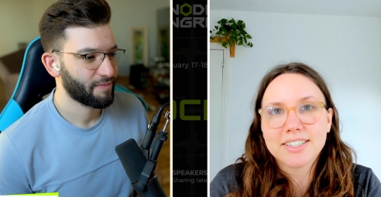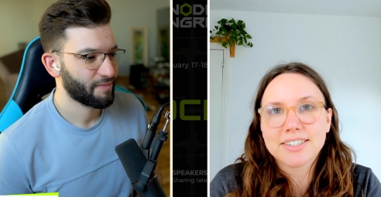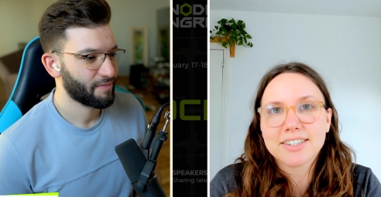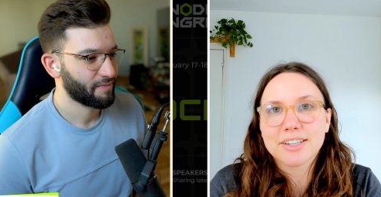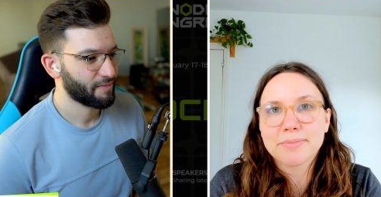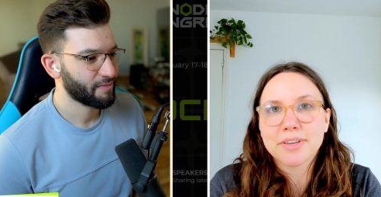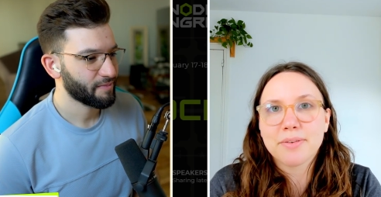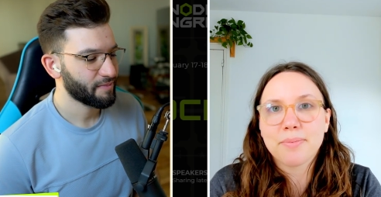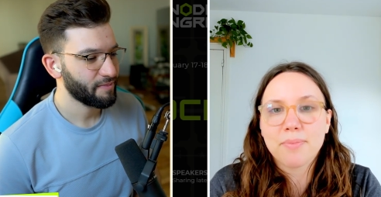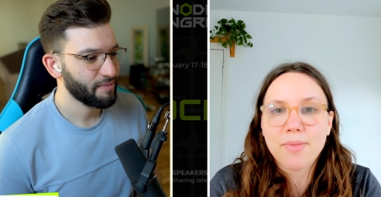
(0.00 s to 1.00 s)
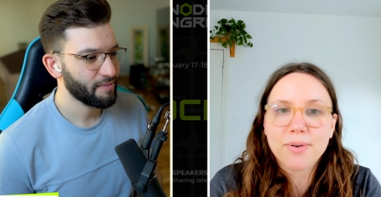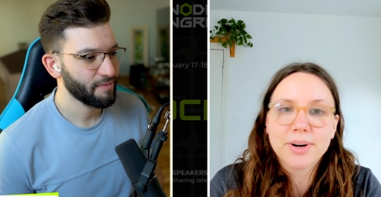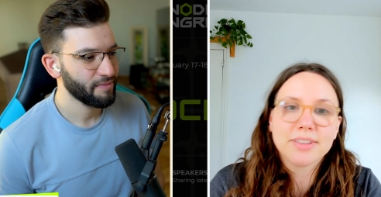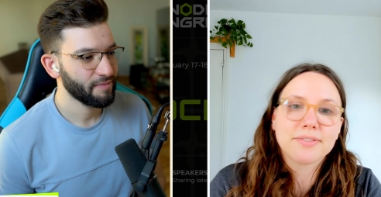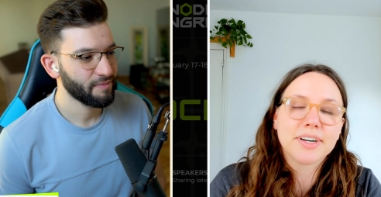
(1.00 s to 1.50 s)
Speaker 1: there's going to be more
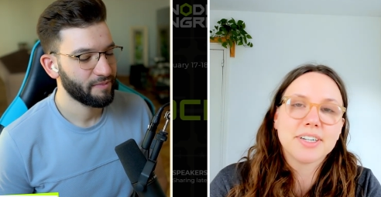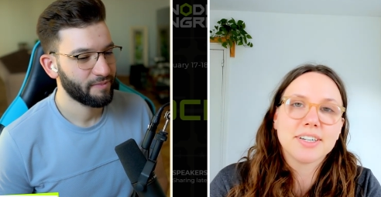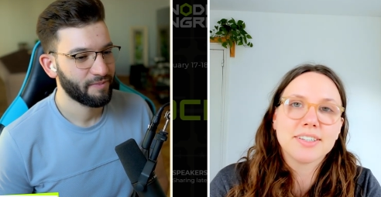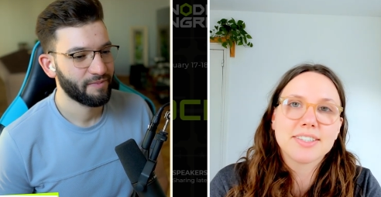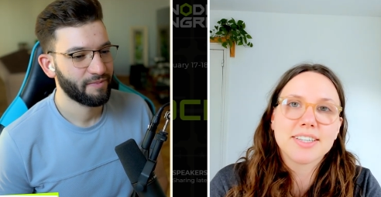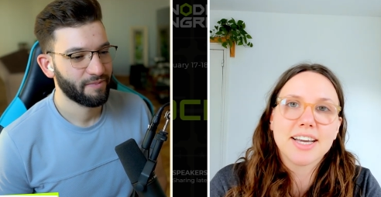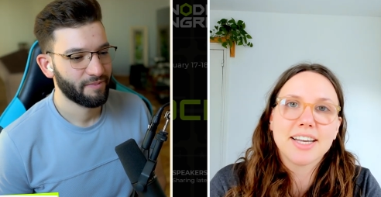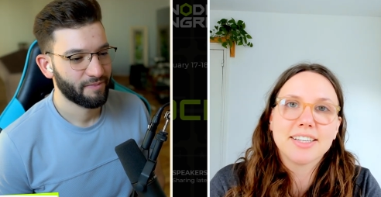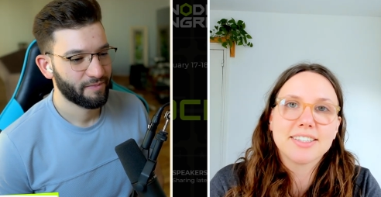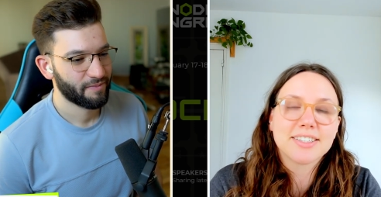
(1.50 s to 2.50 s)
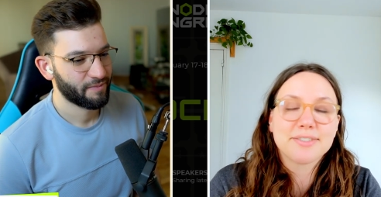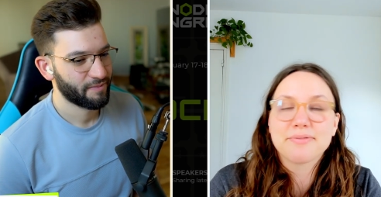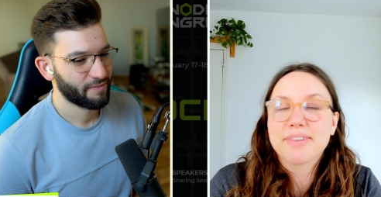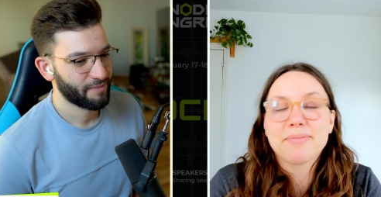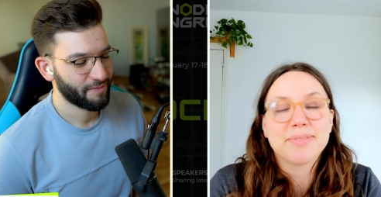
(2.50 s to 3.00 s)
innovations, and
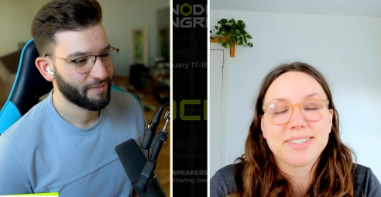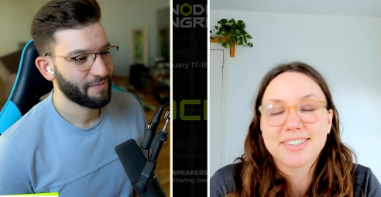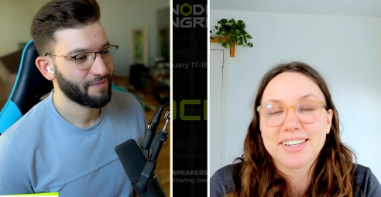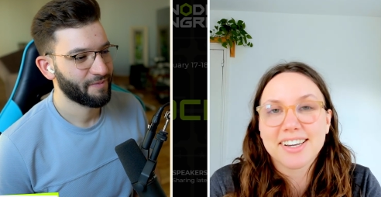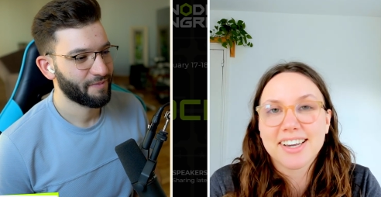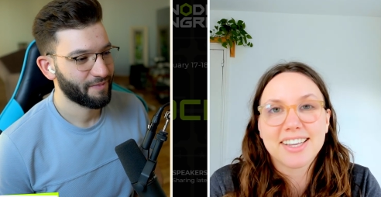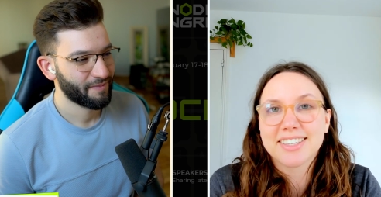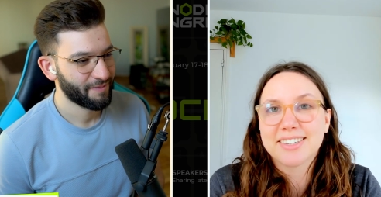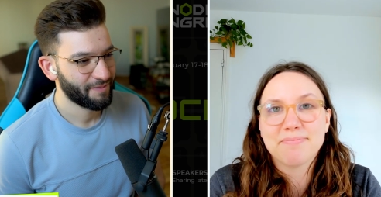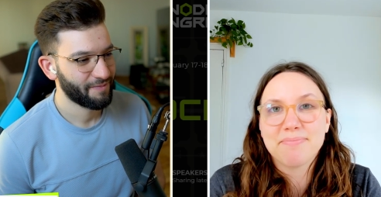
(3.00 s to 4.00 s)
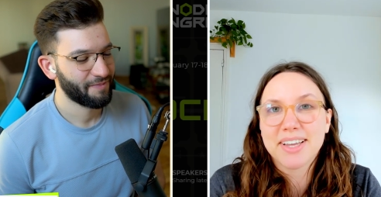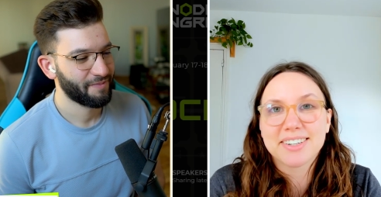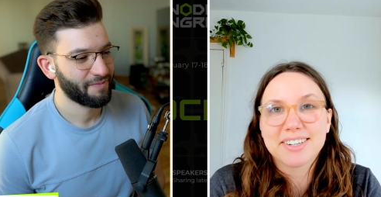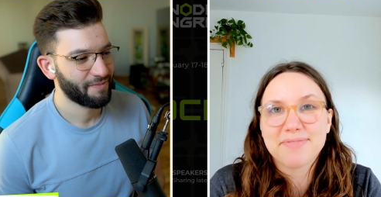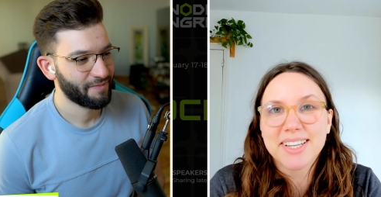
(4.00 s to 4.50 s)
just web is going to get
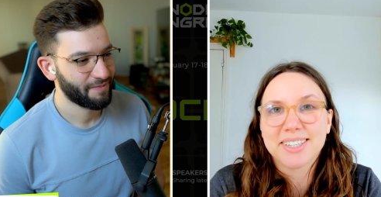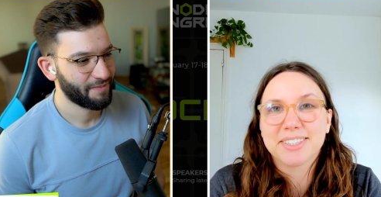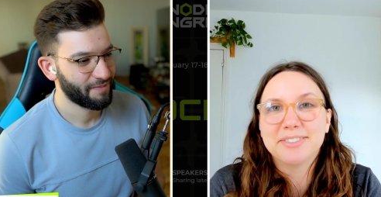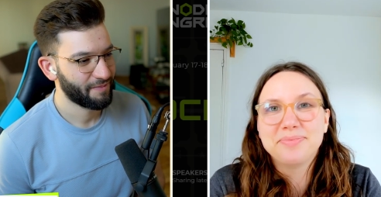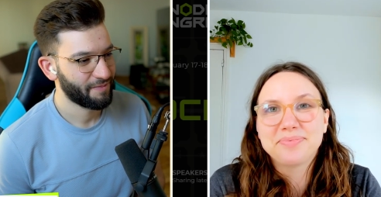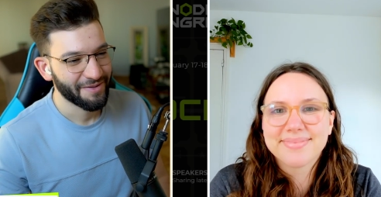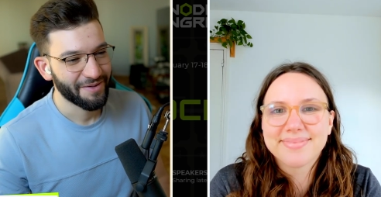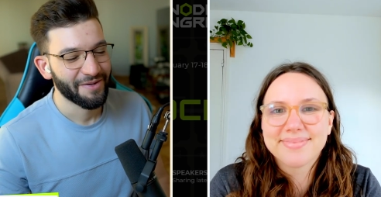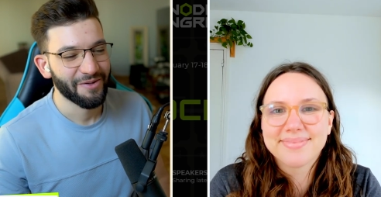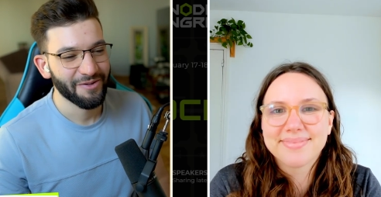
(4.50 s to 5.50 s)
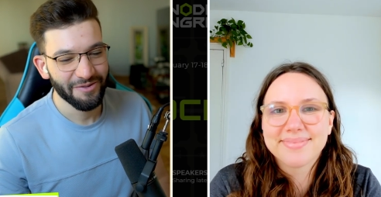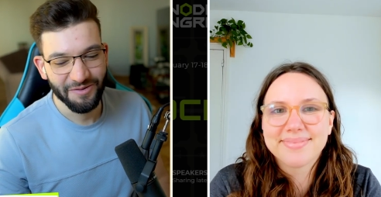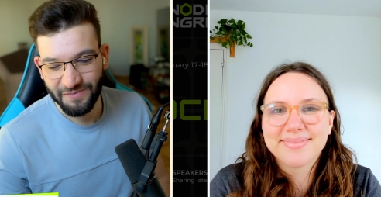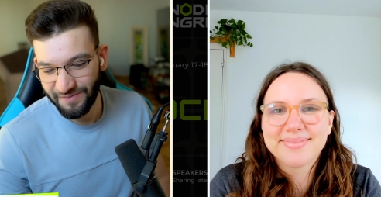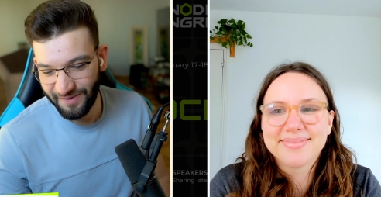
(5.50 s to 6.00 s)
better and better.
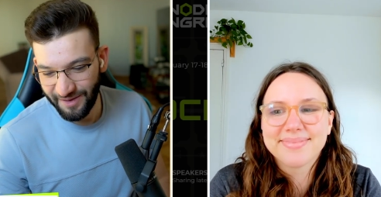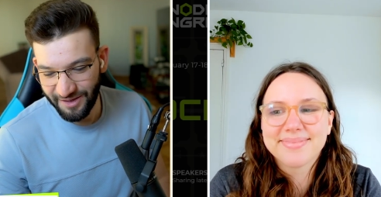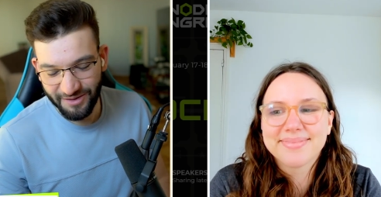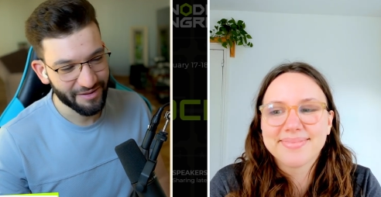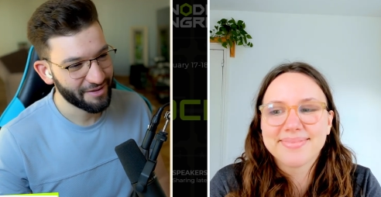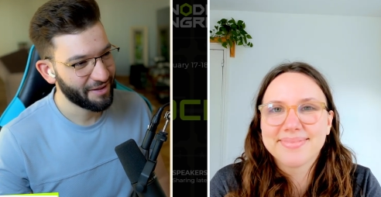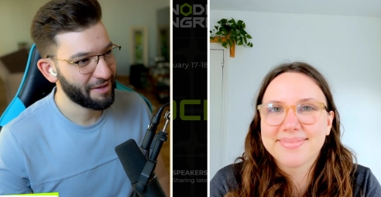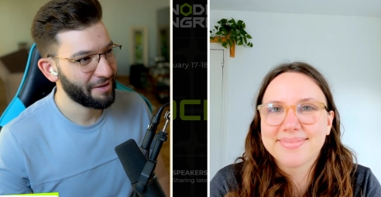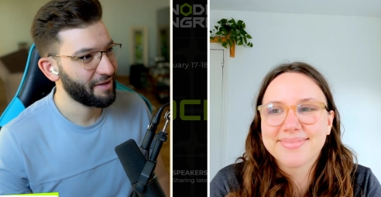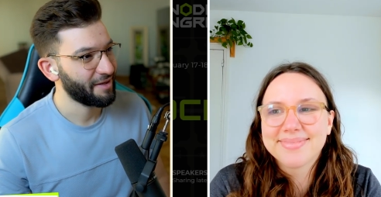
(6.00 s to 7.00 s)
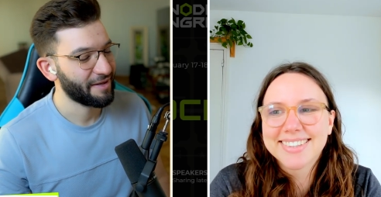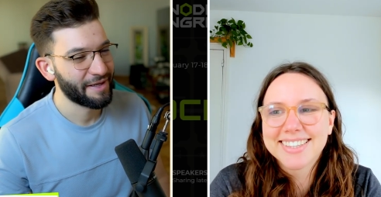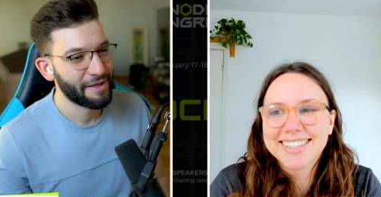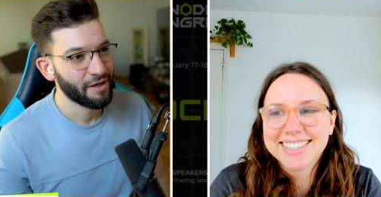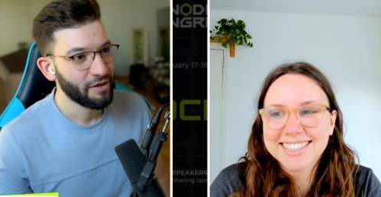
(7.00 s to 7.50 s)
Speaker 2: Awesome. That looks
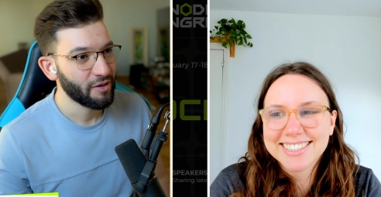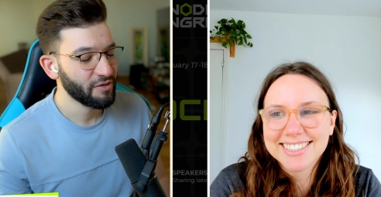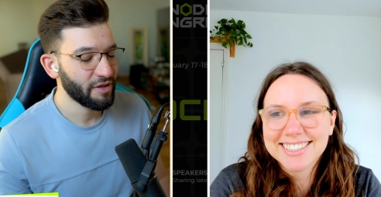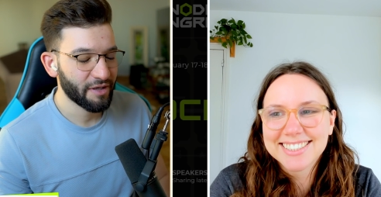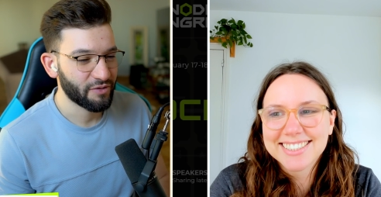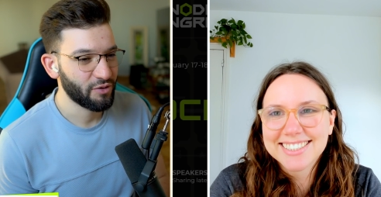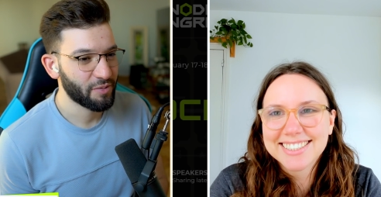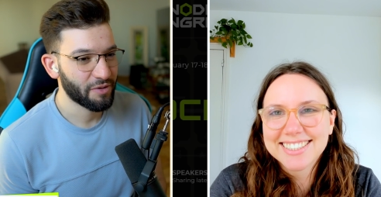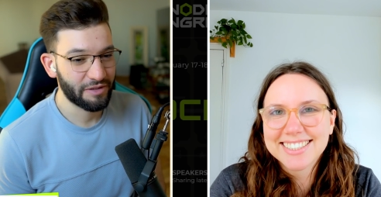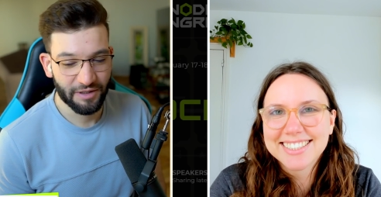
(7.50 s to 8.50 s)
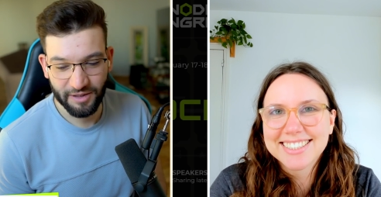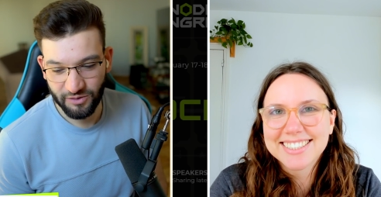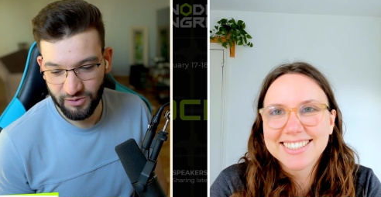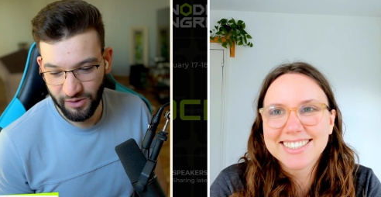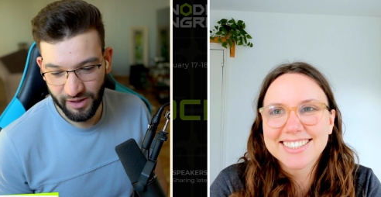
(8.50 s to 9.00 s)
like a super exciting
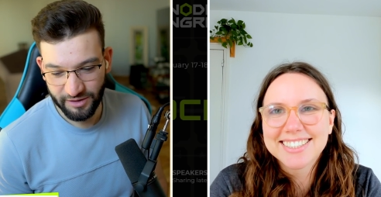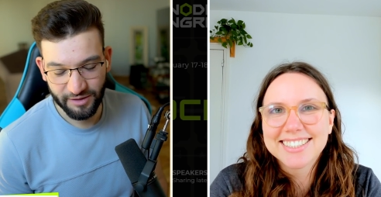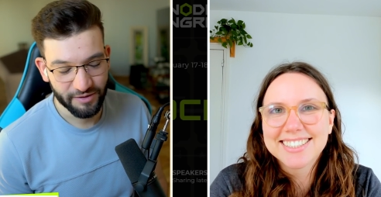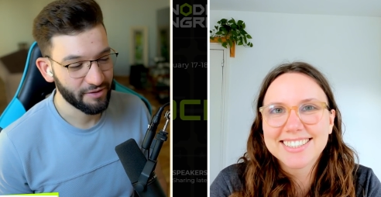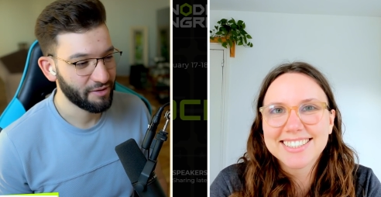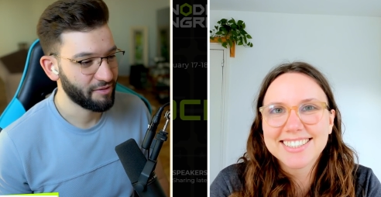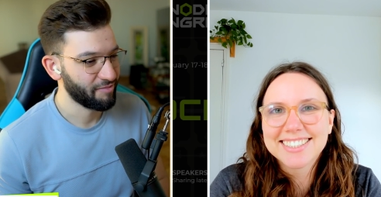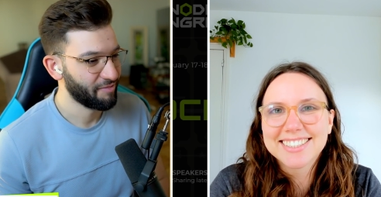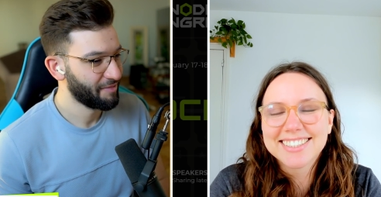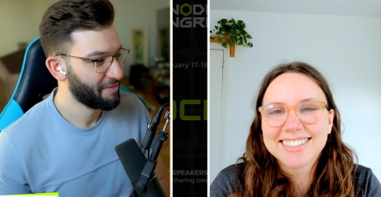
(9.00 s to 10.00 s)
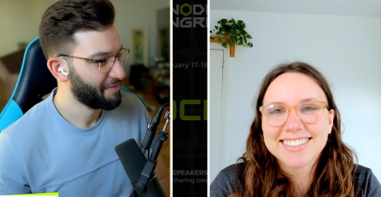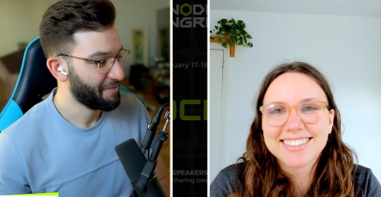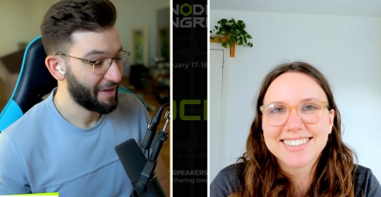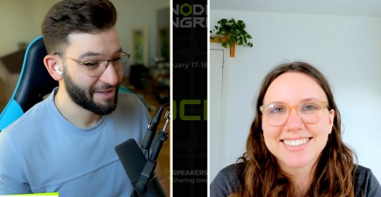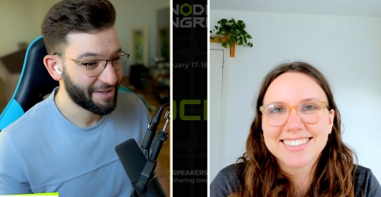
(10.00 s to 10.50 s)
talk actually to
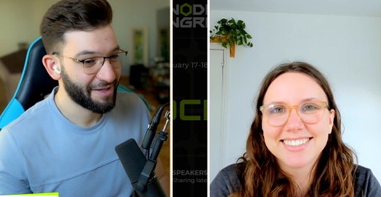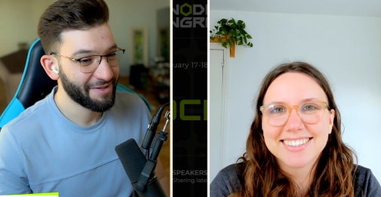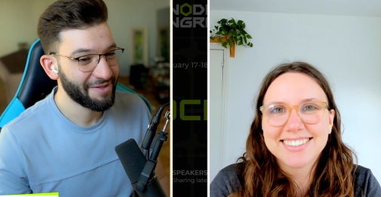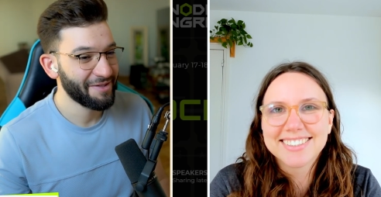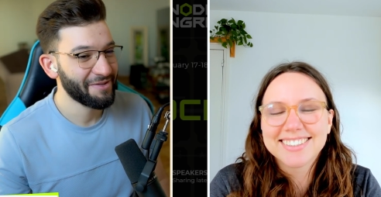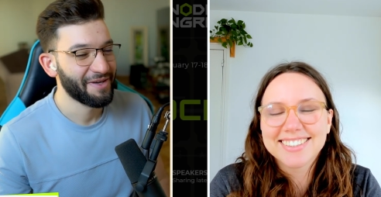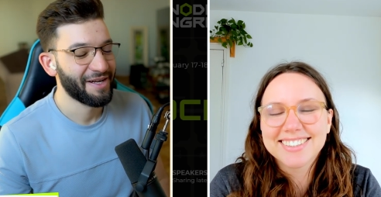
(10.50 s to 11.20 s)
attend to.